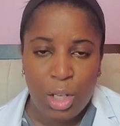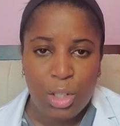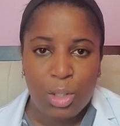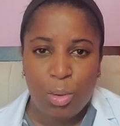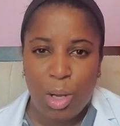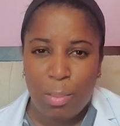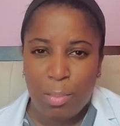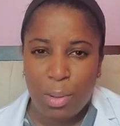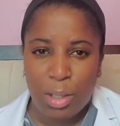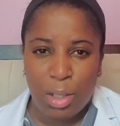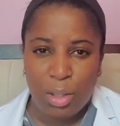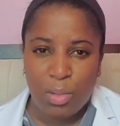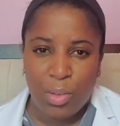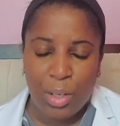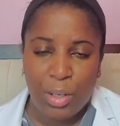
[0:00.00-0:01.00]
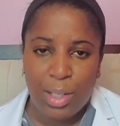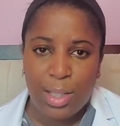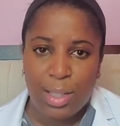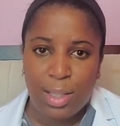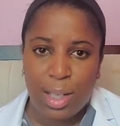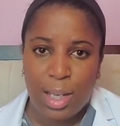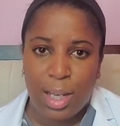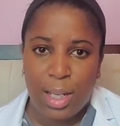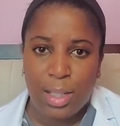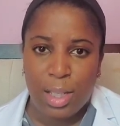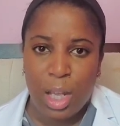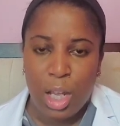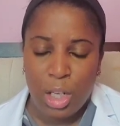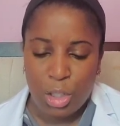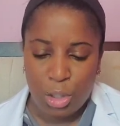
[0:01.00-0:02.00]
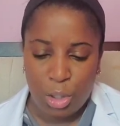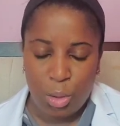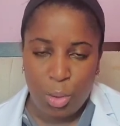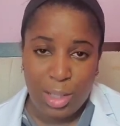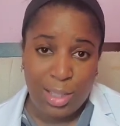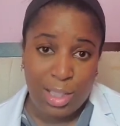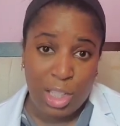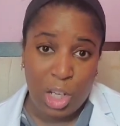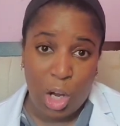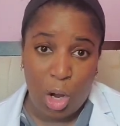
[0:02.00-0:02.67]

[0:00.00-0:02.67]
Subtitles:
So I put those various things so you can see